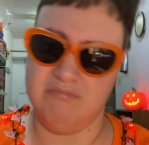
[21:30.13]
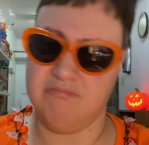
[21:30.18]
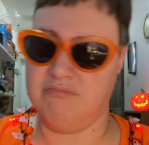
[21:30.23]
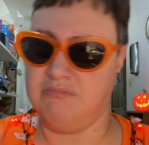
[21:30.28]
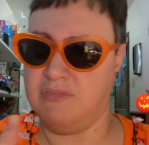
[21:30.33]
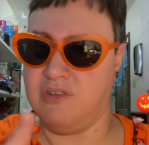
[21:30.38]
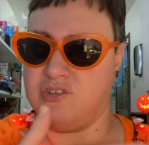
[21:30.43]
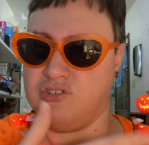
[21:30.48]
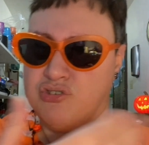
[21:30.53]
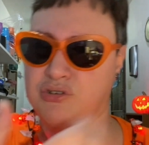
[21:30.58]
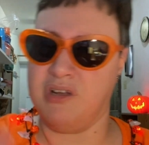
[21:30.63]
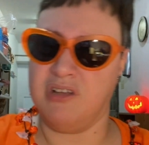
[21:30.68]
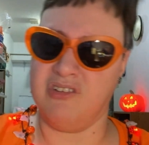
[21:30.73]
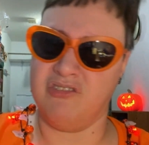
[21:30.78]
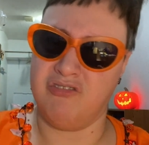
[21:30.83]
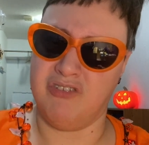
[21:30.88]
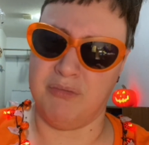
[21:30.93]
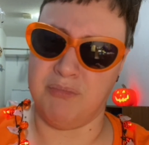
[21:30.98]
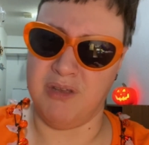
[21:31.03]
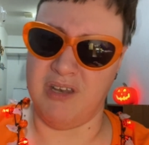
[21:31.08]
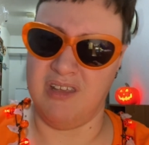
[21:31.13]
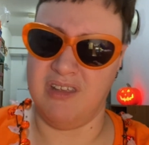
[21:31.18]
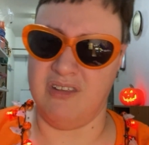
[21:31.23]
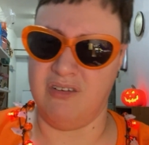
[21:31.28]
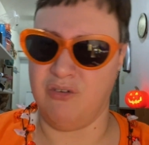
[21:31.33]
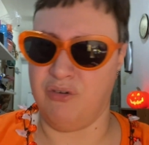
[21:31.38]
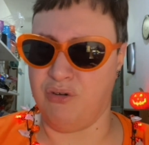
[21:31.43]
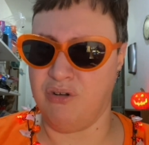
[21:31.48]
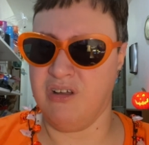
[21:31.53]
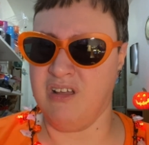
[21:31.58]
the trans feminine
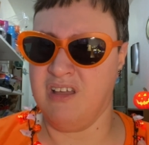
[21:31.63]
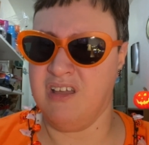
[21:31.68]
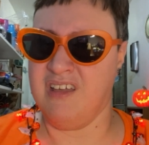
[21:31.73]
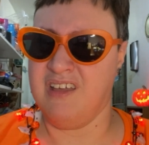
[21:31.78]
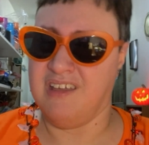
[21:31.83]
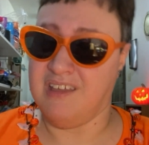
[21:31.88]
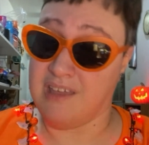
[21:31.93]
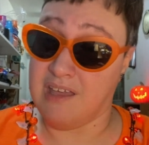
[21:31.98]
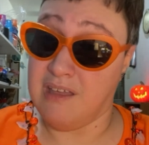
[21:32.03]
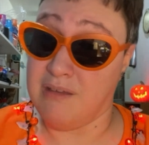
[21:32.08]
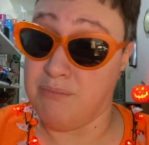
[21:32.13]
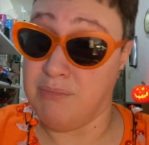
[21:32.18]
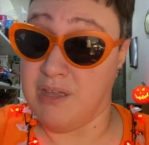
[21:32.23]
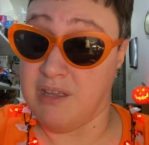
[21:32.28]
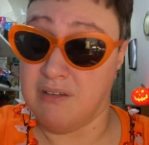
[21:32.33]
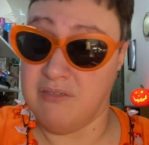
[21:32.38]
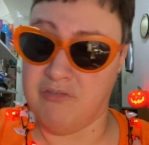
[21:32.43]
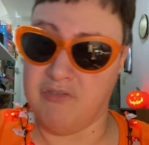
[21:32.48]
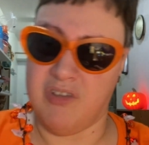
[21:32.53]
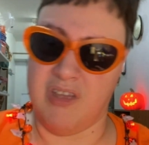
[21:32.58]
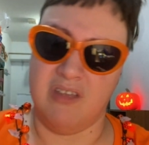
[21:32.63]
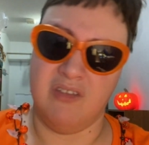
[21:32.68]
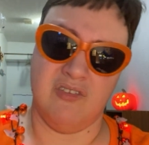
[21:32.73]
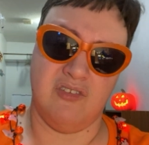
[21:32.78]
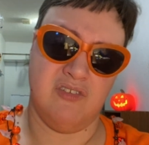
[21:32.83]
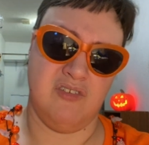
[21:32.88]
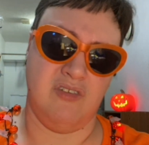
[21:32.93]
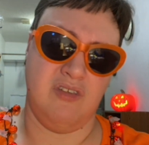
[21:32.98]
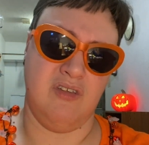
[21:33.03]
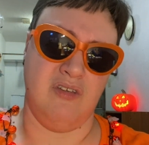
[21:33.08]
or gay men
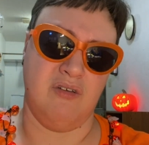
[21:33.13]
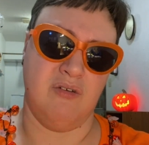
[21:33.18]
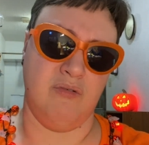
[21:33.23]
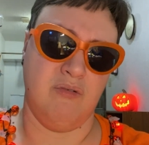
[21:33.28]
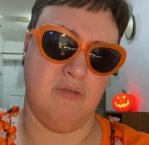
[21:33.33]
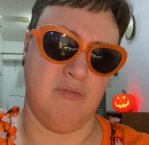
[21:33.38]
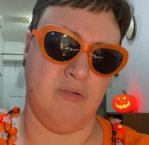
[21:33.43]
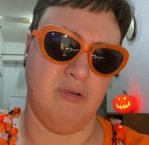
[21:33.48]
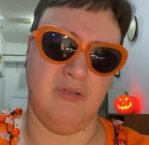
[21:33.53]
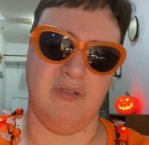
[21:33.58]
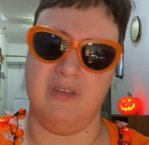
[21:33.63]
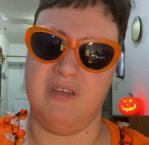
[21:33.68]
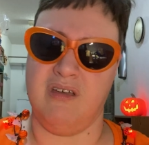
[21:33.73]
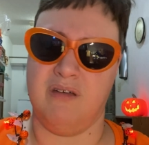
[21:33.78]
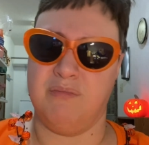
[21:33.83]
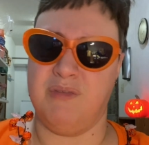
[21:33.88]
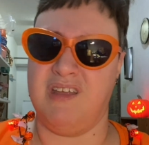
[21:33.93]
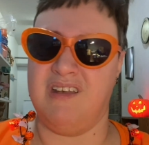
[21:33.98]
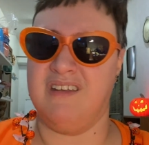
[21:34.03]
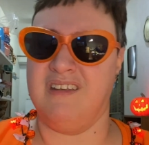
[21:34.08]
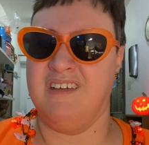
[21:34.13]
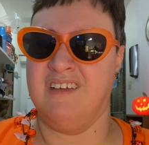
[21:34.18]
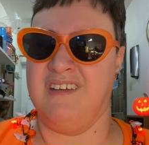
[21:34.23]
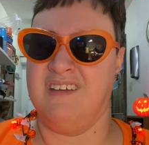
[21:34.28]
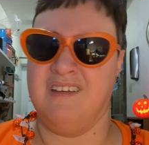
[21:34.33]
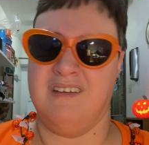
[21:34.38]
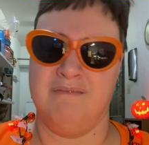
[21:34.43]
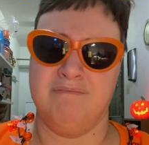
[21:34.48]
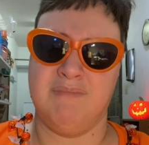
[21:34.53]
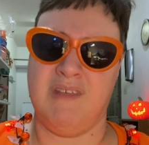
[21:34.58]
face. You know, really, I mean,
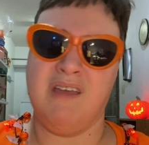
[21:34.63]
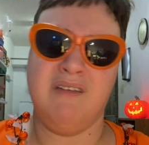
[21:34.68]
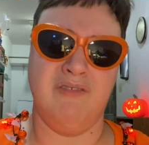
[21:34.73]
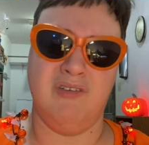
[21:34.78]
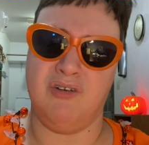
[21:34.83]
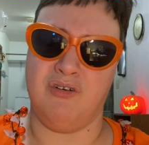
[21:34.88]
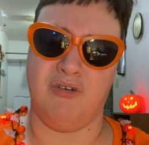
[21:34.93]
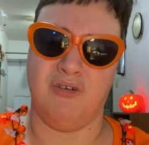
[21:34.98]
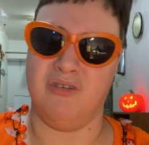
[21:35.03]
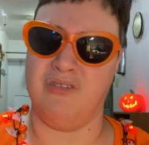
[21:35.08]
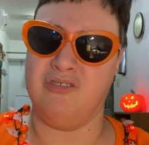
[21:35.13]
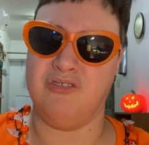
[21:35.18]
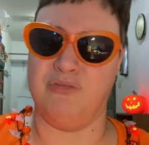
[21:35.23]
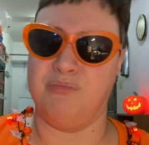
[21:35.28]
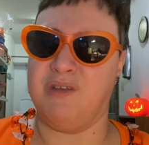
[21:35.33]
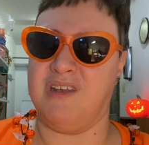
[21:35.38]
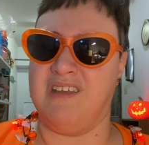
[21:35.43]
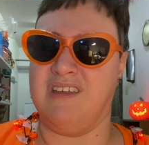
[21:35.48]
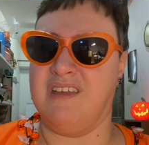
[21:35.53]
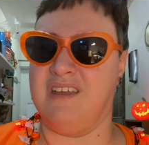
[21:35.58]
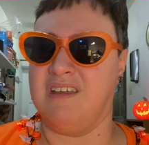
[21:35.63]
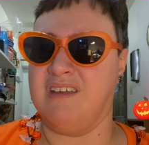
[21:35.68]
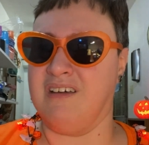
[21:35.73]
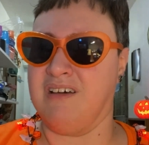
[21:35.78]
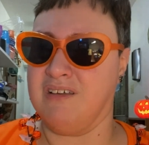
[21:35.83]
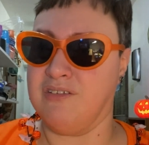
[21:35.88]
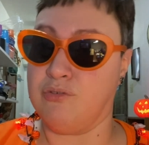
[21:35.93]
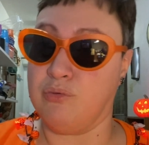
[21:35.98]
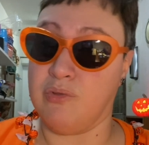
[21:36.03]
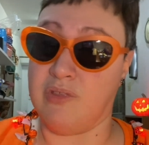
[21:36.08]
I haven't heard of too many gay
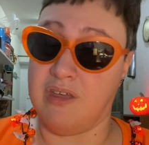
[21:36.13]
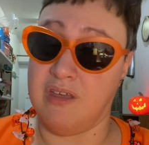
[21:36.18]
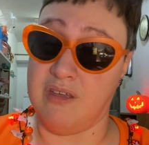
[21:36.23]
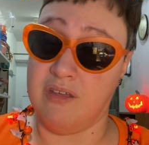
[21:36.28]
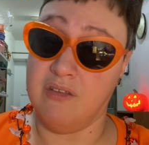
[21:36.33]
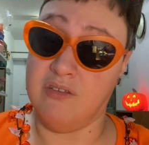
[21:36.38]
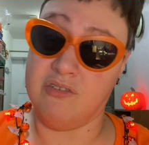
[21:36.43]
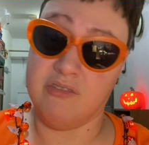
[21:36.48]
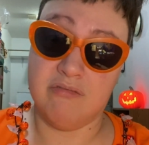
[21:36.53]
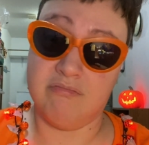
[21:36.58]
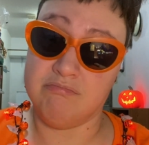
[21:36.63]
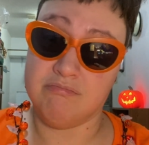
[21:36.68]
guys with AIDS.